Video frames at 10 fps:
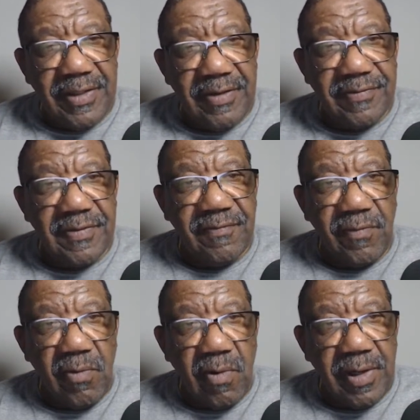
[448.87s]
lives in
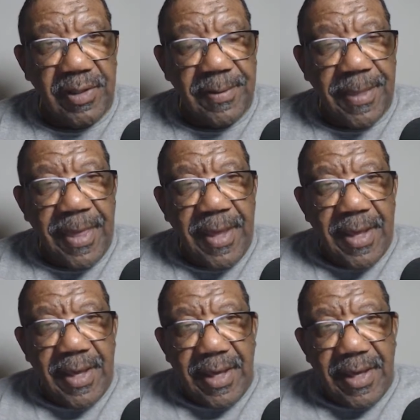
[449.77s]
Florida.
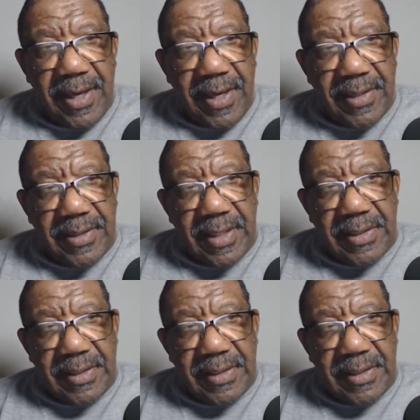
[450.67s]
And